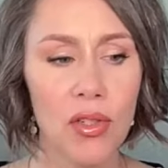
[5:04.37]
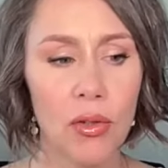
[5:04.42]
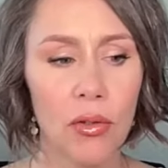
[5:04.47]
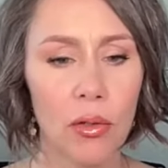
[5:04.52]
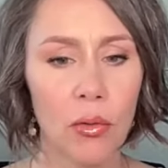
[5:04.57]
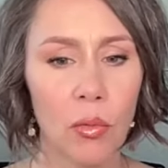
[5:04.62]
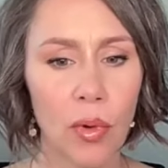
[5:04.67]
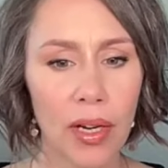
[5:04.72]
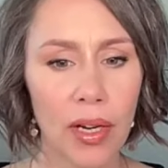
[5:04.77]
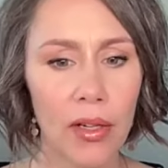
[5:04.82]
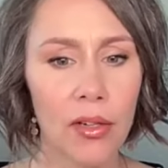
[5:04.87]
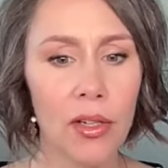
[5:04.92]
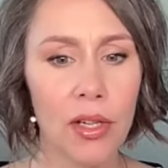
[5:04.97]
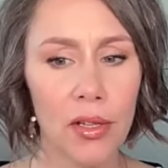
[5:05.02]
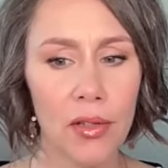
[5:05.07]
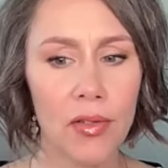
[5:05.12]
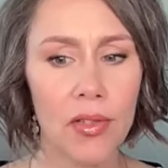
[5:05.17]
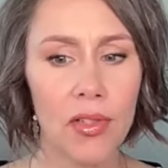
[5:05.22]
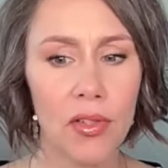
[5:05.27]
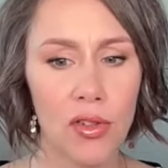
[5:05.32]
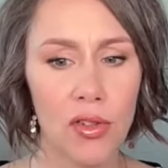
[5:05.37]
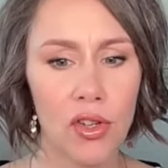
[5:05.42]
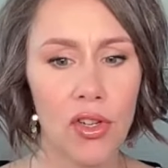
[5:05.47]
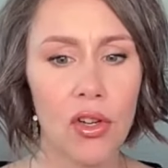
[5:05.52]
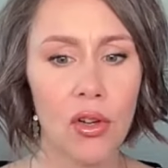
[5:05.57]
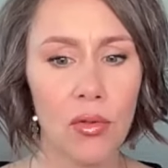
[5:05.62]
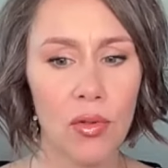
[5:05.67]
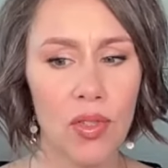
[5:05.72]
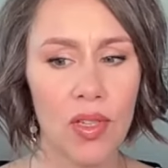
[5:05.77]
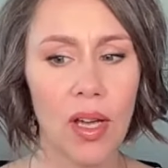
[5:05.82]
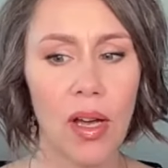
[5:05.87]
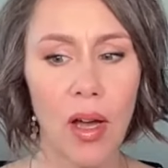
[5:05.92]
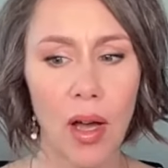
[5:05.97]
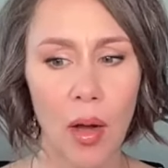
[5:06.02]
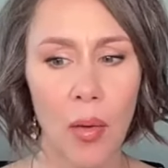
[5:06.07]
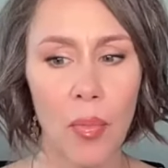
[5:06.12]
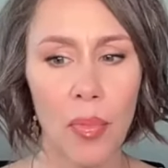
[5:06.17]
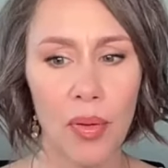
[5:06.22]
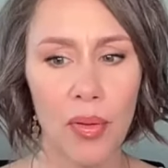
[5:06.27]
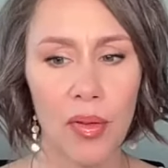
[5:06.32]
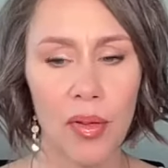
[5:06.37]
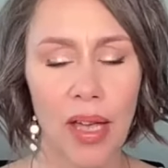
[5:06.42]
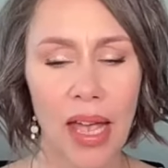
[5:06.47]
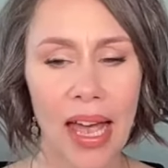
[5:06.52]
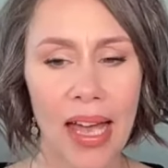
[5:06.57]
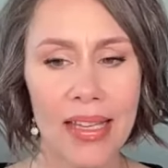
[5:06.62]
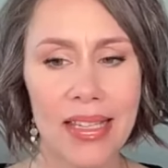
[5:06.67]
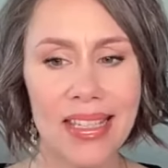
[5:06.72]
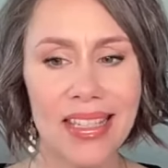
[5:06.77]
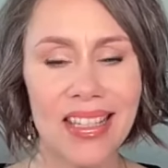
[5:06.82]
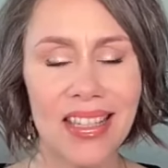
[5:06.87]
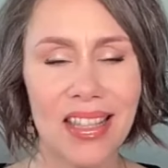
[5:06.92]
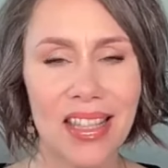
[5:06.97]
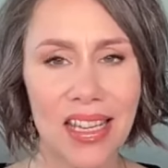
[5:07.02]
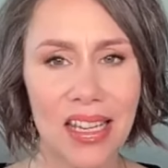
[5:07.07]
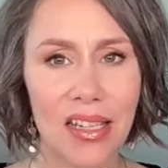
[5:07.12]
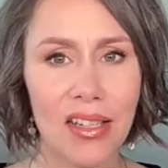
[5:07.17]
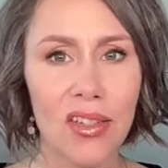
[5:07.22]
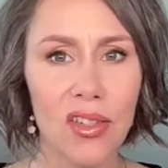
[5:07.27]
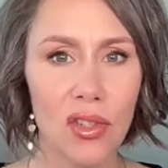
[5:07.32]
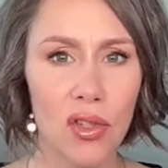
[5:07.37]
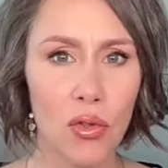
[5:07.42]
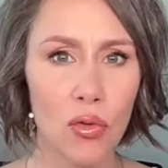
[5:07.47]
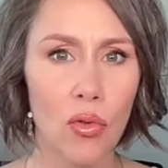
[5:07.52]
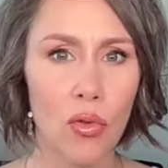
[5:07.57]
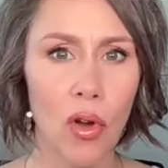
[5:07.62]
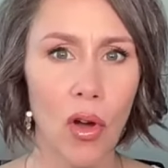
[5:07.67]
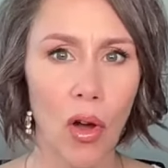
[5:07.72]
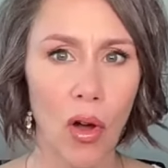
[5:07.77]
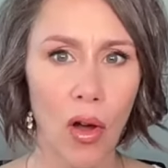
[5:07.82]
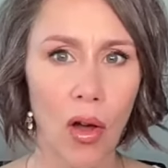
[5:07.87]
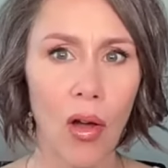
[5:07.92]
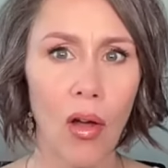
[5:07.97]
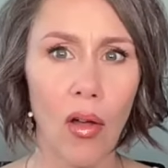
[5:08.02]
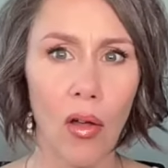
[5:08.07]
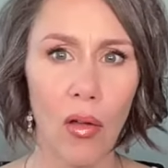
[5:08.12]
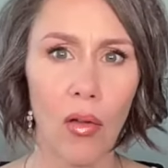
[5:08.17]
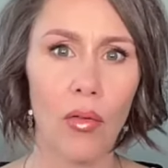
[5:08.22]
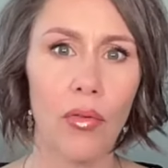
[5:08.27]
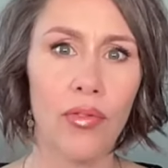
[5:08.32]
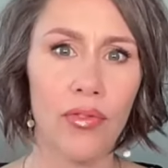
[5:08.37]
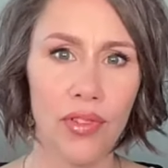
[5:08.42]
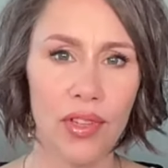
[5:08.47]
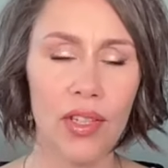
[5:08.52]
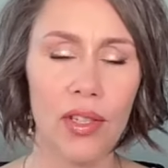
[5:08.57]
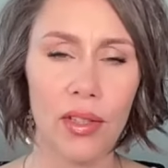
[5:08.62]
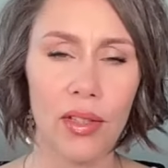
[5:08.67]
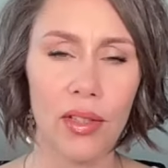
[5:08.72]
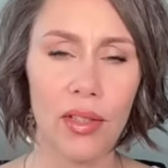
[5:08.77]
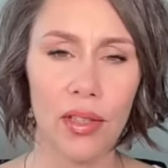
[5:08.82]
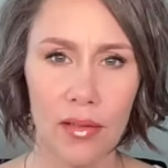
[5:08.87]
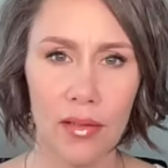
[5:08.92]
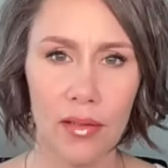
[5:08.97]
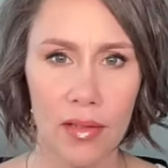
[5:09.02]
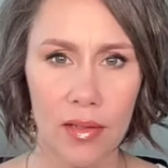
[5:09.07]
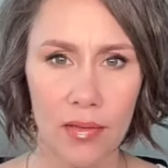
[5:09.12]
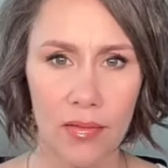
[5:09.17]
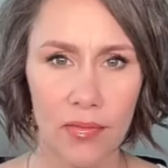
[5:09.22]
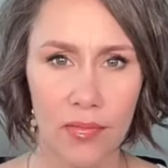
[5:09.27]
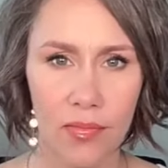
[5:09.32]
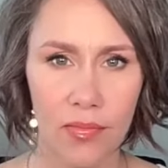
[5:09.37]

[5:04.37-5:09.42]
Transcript: your awareness shows up as things you call feelings.